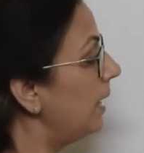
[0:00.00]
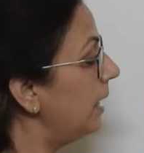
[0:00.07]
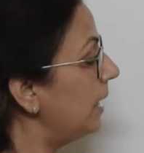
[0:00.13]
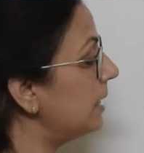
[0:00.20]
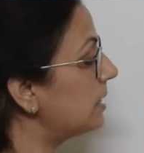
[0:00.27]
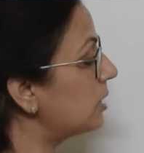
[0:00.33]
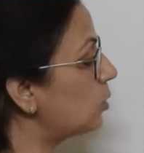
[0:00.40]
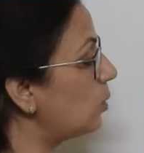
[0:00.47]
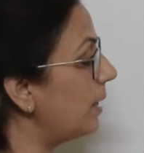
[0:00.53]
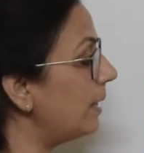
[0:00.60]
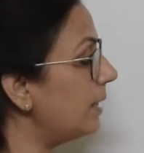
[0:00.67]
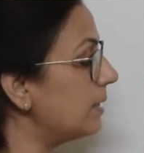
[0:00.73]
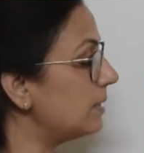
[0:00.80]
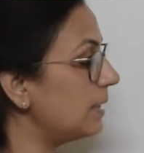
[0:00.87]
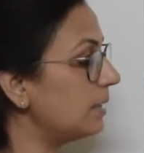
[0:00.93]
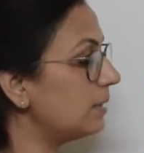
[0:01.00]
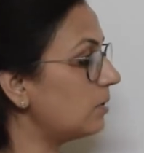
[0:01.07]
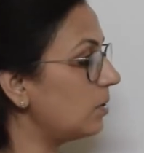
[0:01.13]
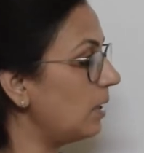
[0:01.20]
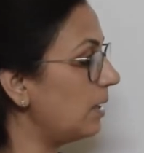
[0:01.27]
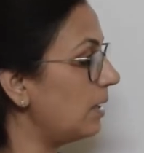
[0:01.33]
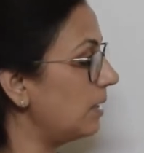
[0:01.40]
its square is in
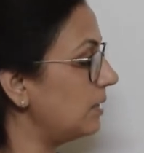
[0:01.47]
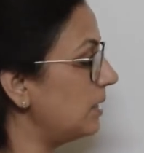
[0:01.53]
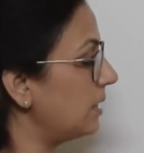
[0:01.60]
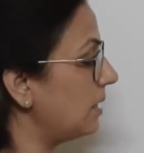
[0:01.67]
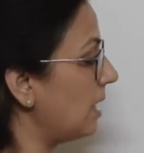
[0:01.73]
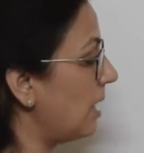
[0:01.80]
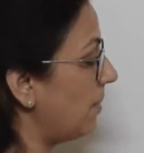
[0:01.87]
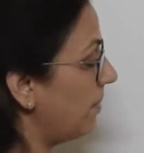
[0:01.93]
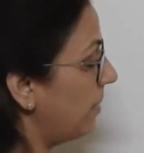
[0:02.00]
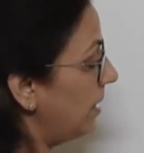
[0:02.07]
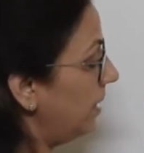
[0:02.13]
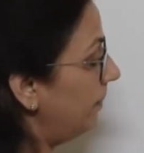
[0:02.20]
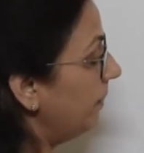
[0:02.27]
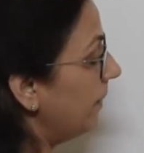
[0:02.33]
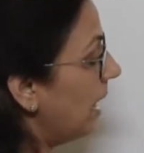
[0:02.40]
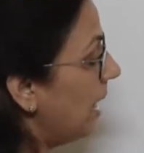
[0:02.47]
3 digit number,